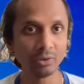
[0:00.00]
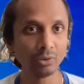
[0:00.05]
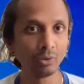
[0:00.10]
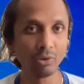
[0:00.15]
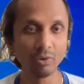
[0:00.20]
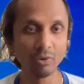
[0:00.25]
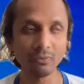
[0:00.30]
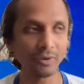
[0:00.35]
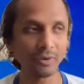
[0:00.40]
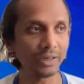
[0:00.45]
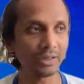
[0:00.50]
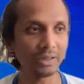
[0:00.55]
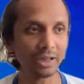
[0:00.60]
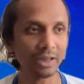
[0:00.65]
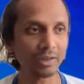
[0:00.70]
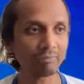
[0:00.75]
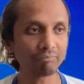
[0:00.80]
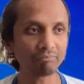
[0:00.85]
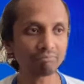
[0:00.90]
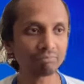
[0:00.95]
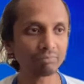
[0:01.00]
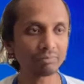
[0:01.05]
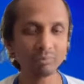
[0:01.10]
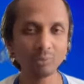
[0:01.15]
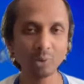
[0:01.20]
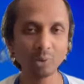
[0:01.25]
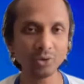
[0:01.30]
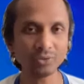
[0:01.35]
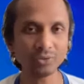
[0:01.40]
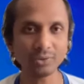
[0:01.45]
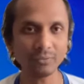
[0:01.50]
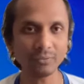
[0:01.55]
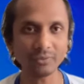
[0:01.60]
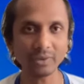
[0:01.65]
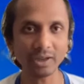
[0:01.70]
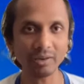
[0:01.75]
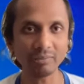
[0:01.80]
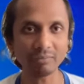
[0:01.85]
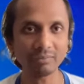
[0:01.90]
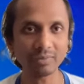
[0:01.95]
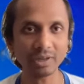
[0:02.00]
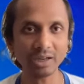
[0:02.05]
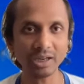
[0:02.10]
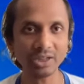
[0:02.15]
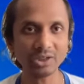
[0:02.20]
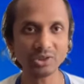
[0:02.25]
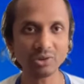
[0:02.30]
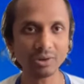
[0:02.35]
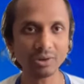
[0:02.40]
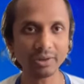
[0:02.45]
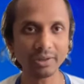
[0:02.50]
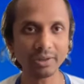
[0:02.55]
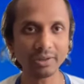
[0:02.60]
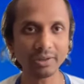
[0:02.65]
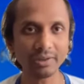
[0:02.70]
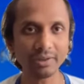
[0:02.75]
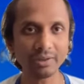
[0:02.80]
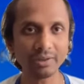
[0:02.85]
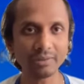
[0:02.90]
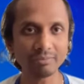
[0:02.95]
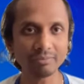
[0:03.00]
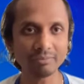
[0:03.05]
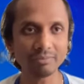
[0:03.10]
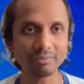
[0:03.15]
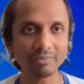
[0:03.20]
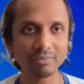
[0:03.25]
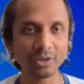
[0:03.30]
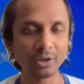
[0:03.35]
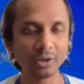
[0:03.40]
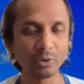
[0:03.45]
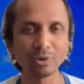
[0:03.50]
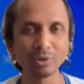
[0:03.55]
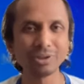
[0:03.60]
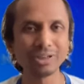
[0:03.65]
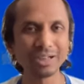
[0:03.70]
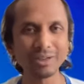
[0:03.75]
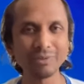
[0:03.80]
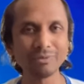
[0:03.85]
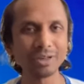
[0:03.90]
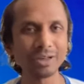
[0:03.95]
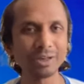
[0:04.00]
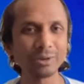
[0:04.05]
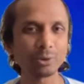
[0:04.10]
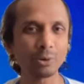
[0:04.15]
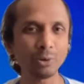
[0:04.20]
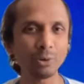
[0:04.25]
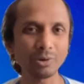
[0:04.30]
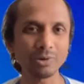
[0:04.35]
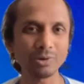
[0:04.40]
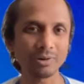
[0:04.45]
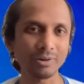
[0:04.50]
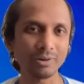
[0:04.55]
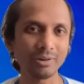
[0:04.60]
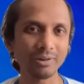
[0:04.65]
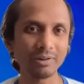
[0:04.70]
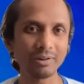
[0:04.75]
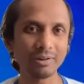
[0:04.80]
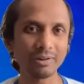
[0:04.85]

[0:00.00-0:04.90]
You will find like most of them actually, they don't need even a token.